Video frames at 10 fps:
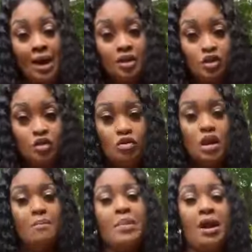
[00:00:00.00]
part so you
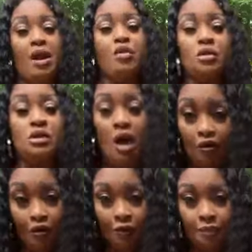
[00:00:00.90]
can better
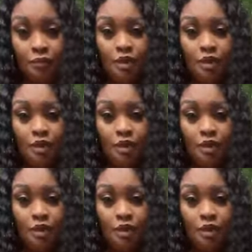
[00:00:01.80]
yourself.